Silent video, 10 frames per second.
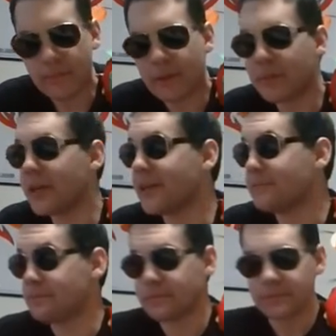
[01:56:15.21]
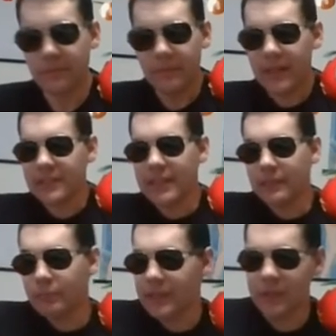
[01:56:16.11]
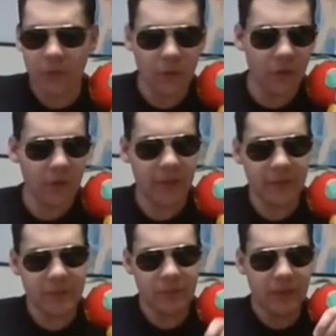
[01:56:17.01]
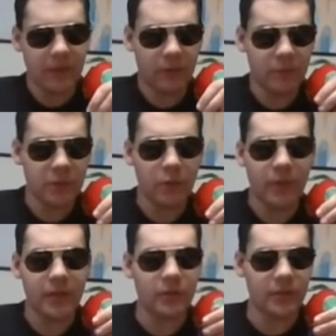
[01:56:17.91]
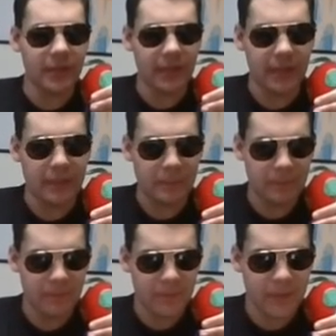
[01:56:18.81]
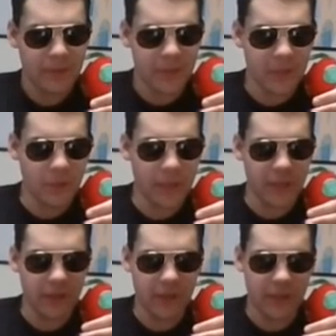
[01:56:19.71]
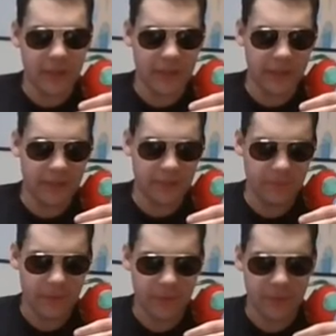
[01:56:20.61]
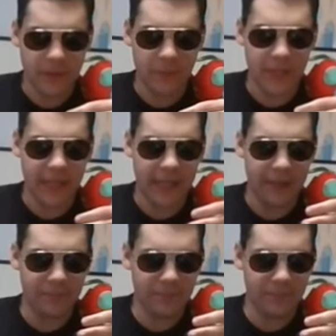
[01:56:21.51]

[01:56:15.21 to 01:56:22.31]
But yeah, it's getting pretty cold. Hold on, what's the weather? What's the weather looking like? What's the weather looking like? Where's my weather app?